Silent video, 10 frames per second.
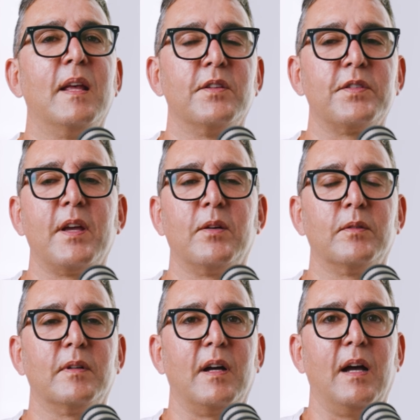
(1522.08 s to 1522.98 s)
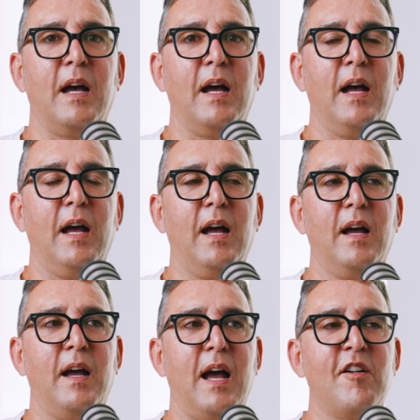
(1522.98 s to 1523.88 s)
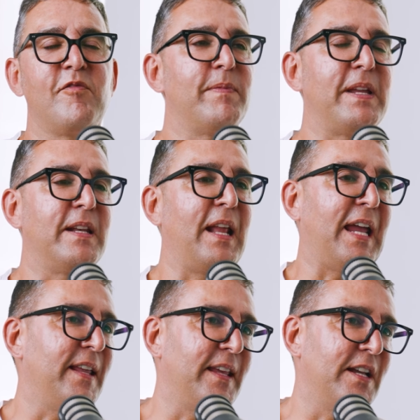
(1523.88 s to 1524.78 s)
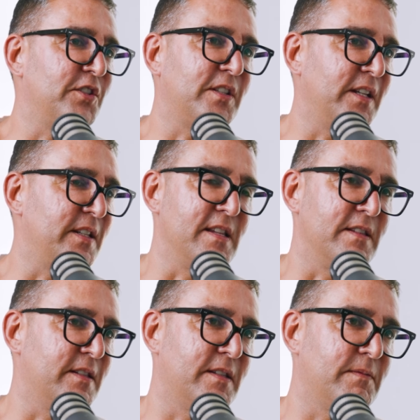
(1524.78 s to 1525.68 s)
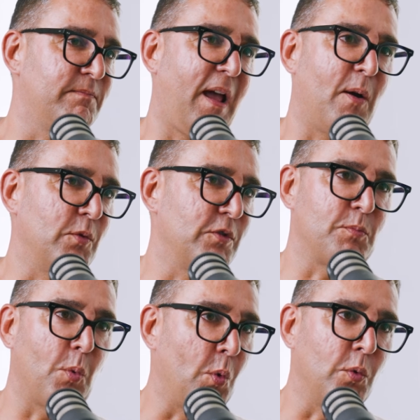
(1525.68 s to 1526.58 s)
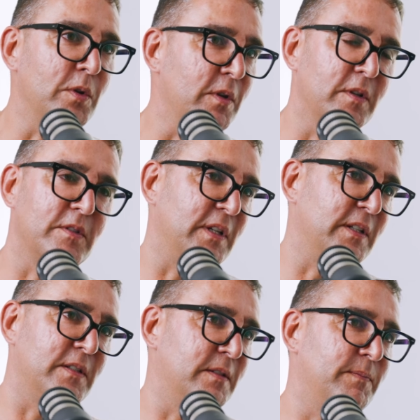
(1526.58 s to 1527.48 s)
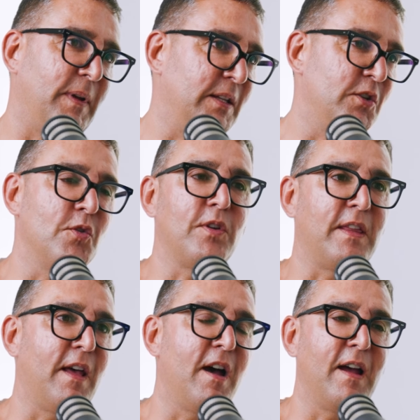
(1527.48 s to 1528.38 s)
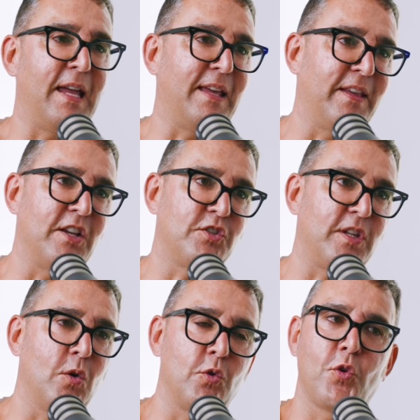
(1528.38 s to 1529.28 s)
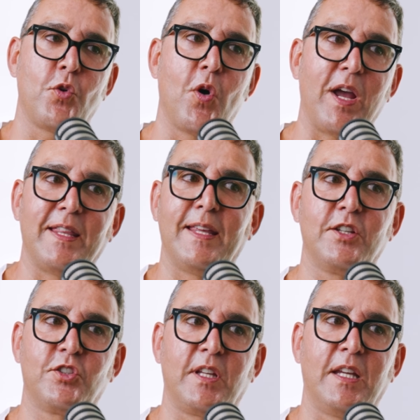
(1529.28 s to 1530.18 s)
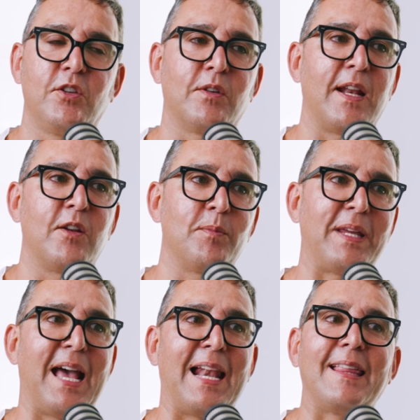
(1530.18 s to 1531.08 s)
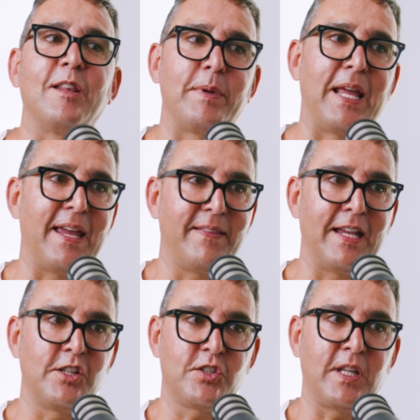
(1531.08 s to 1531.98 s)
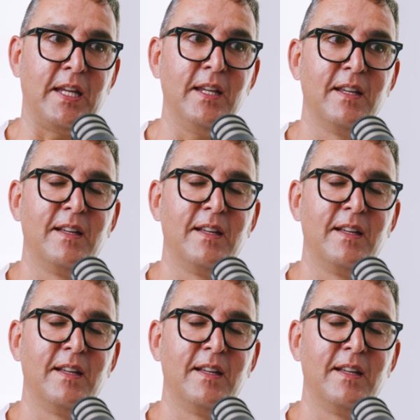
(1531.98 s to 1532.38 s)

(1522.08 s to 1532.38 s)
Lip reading: So I've been ADHD since I was born, because you're either ADHD or you're not ADHD. You cannot be a little bit ADHD.